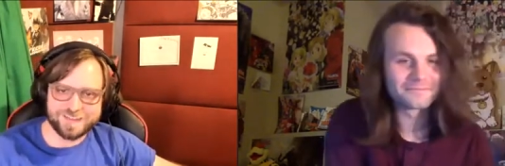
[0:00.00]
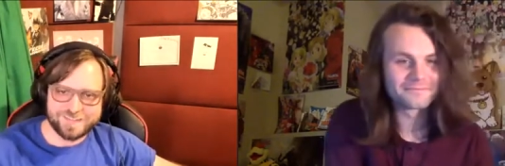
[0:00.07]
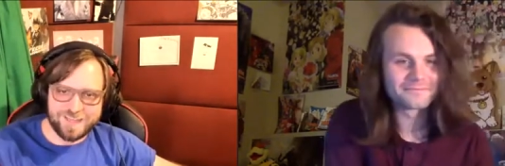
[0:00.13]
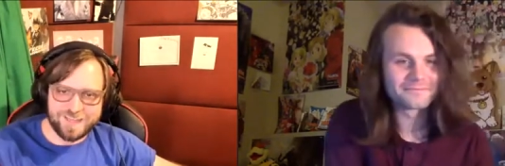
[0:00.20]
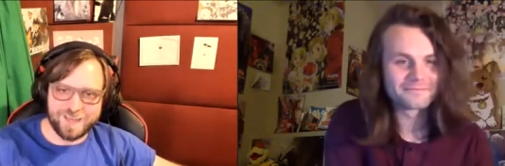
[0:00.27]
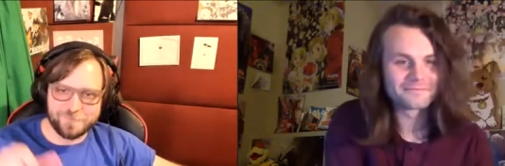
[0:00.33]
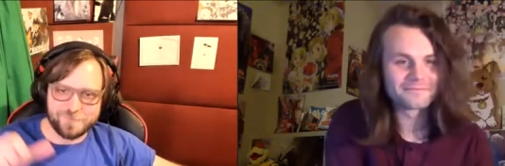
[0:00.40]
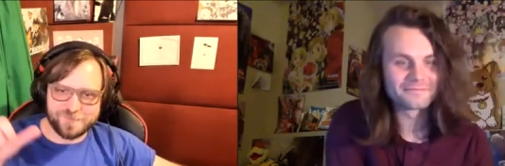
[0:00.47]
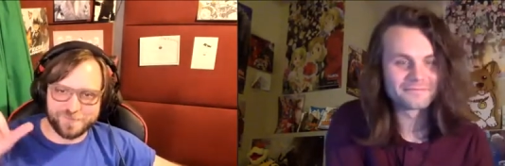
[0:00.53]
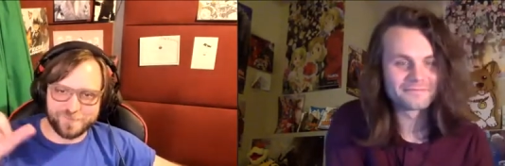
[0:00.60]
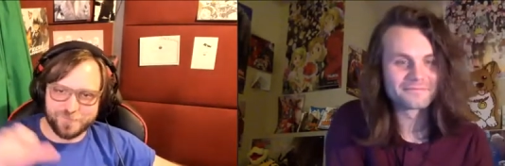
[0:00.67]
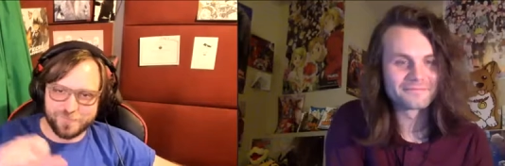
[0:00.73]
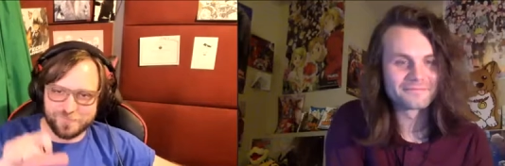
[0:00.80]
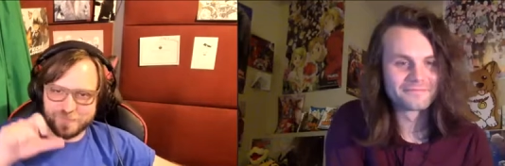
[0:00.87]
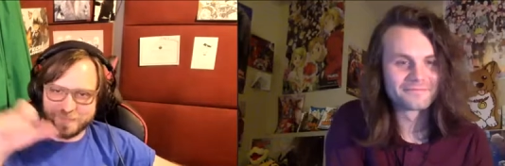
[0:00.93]
Speaker 1: times
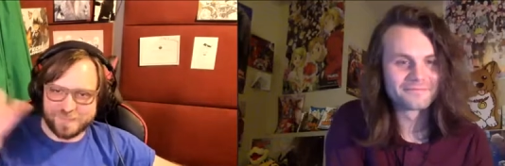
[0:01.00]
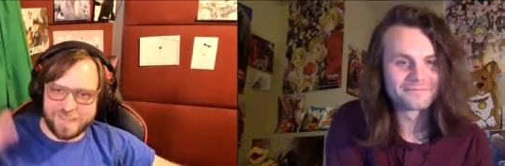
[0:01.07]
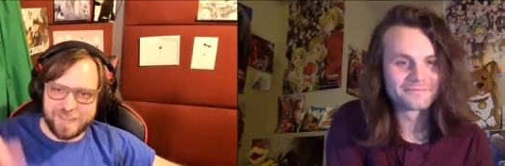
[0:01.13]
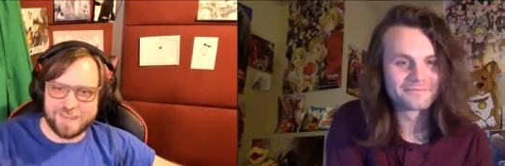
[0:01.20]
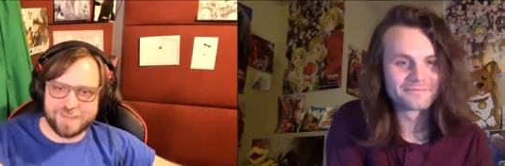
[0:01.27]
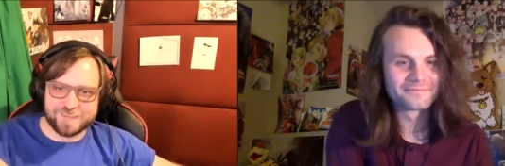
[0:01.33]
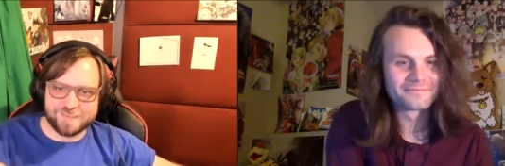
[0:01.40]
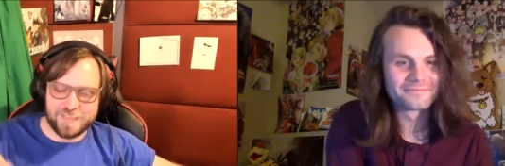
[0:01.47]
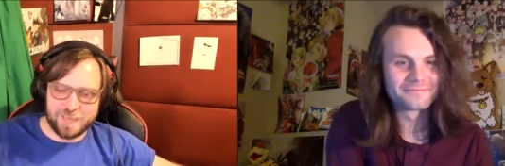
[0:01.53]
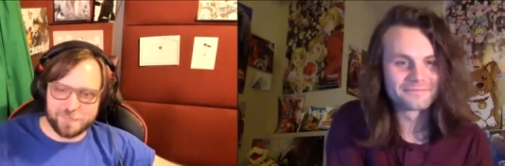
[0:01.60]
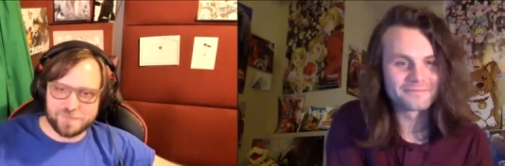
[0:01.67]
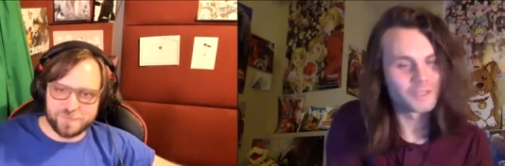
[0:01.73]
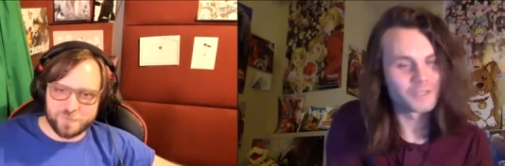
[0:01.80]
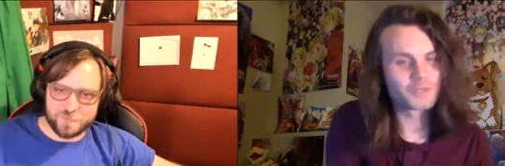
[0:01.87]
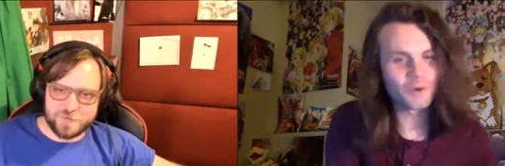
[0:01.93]
of the day and
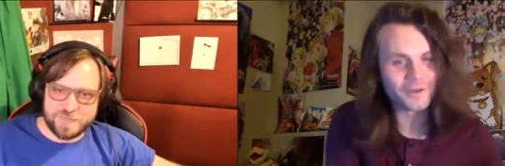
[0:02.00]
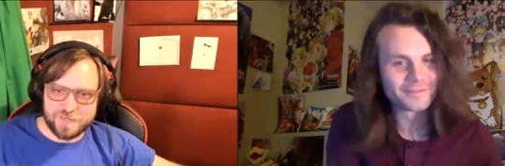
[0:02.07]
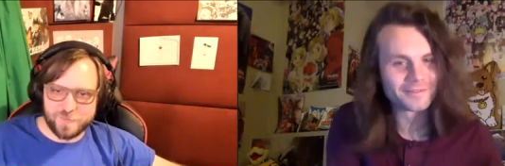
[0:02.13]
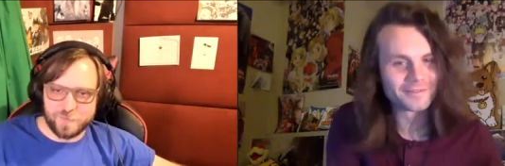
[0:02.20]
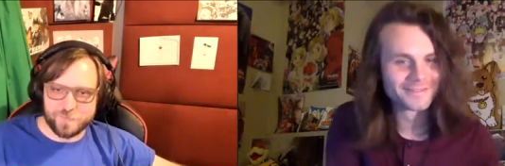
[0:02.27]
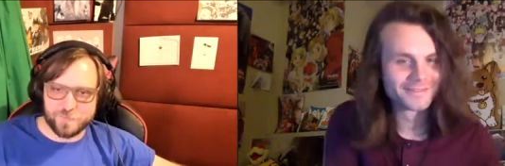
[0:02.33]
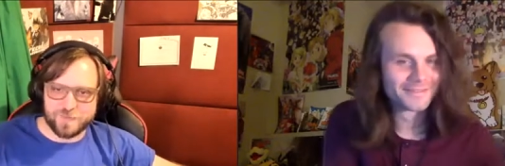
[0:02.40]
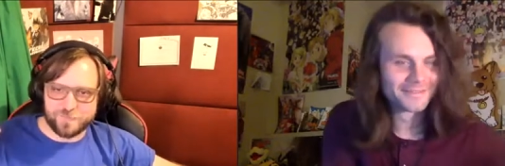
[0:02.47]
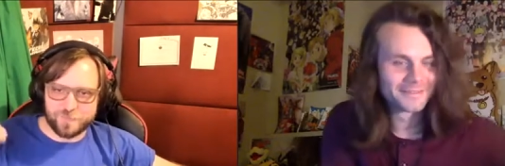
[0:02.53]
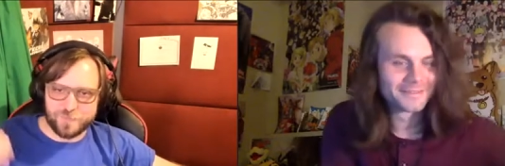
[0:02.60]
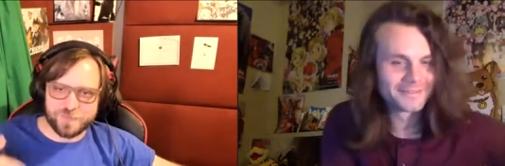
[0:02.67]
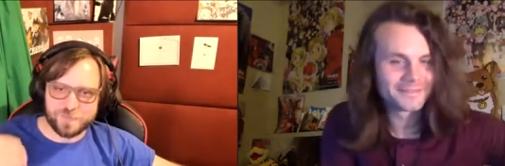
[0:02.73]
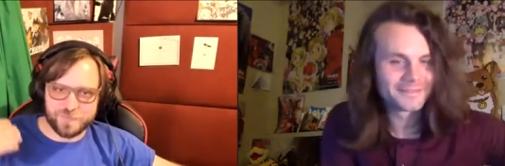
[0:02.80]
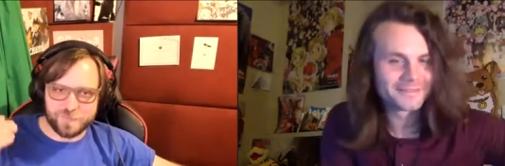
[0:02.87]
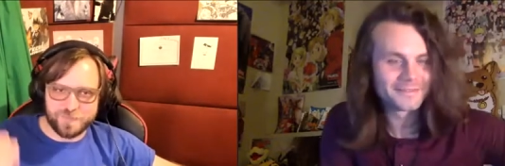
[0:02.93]
times of the week when my
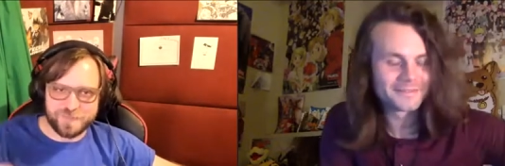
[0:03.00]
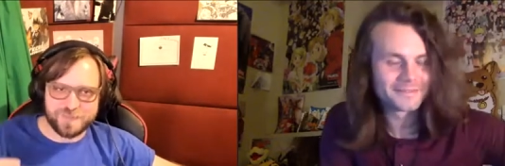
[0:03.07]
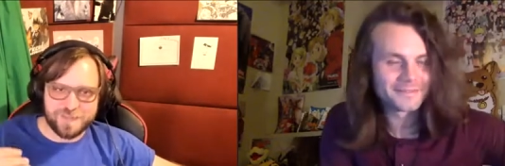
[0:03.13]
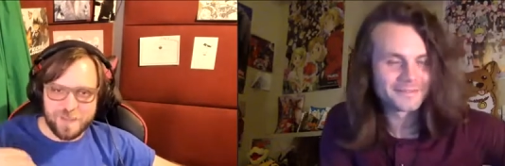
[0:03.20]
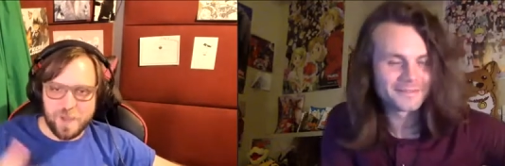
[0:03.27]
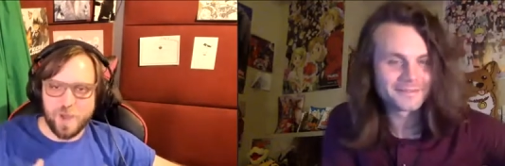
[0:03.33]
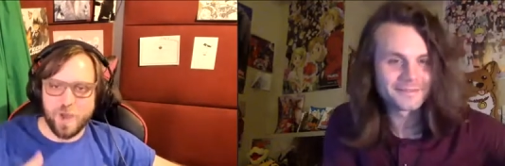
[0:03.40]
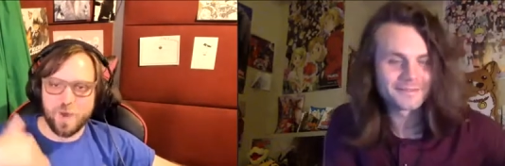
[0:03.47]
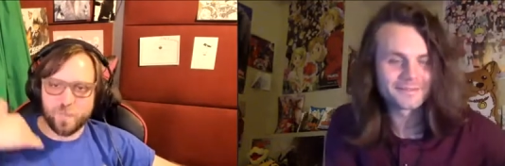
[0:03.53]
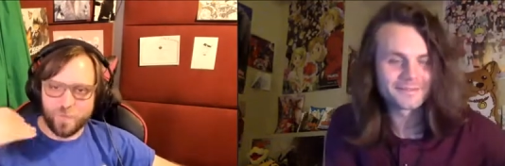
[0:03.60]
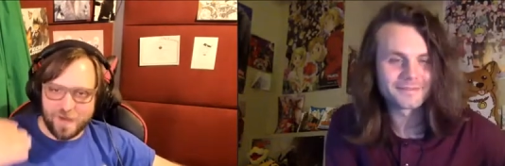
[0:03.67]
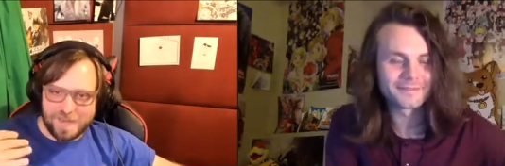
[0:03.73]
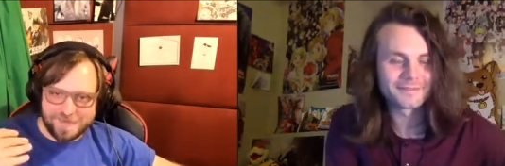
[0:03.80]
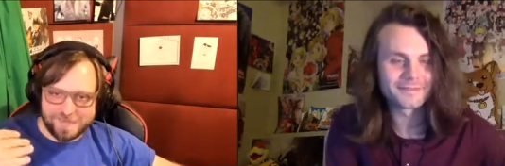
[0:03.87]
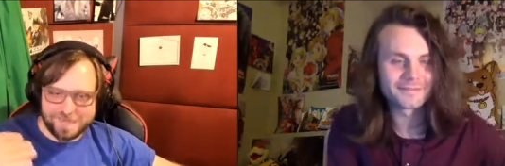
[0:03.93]
voice would be
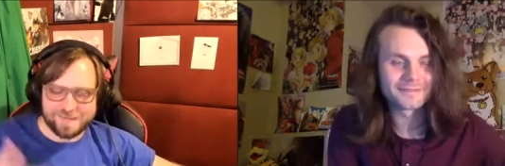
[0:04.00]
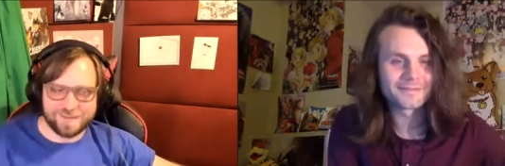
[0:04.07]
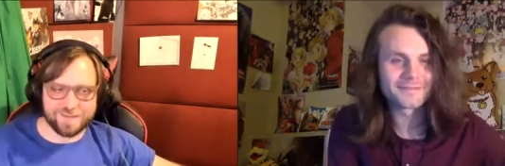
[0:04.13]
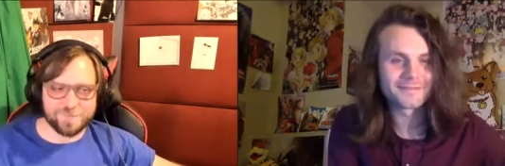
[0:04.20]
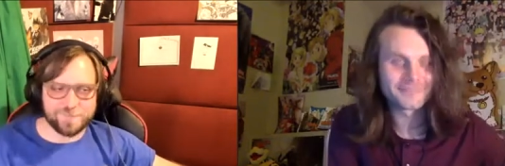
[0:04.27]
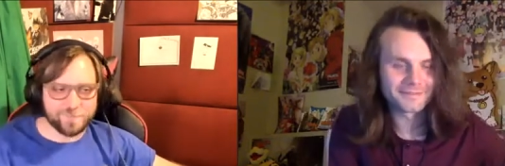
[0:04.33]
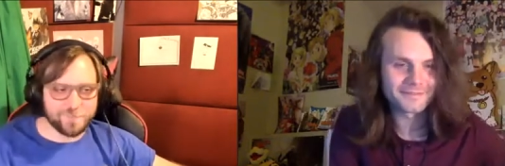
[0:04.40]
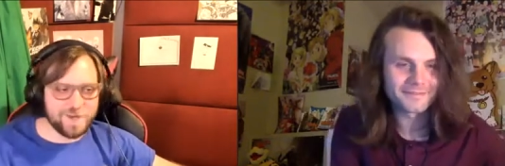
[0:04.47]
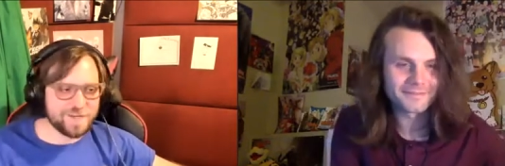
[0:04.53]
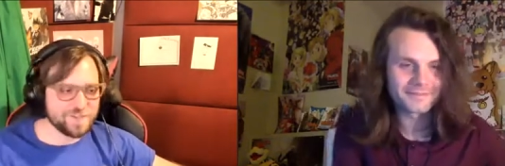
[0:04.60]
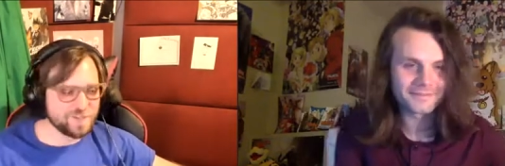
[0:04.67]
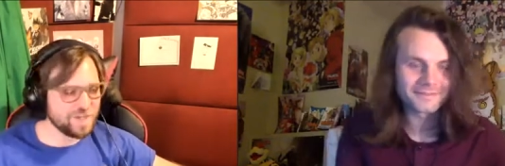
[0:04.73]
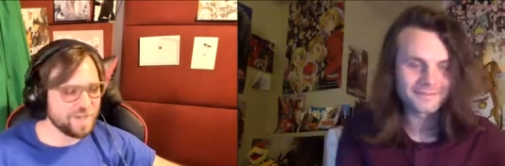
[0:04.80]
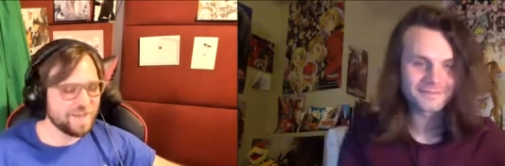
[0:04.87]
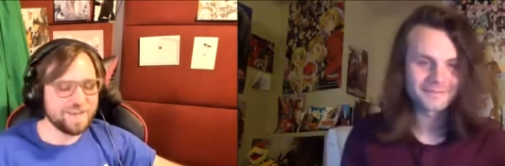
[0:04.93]
awake and
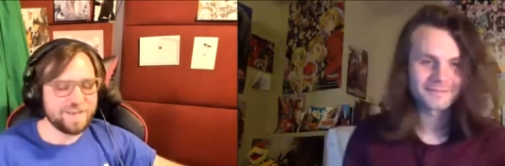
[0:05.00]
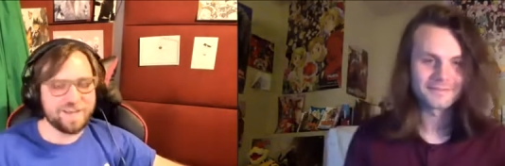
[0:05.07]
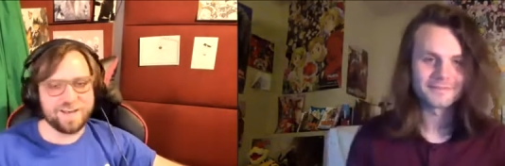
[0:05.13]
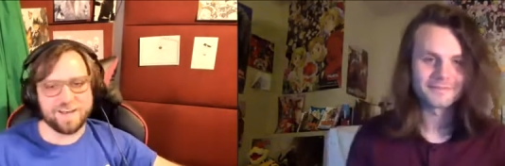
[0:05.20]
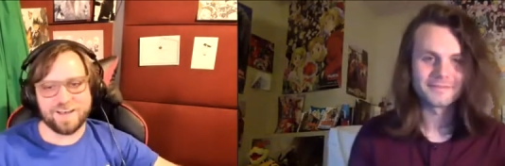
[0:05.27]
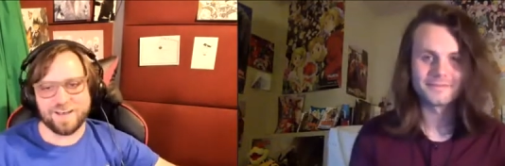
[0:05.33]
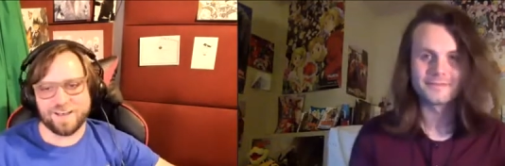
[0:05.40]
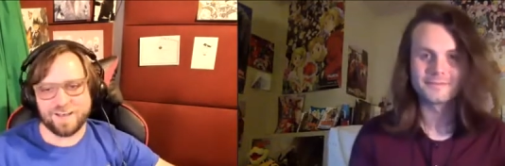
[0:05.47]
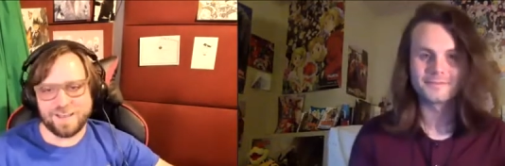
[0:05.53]
fresh. Uh,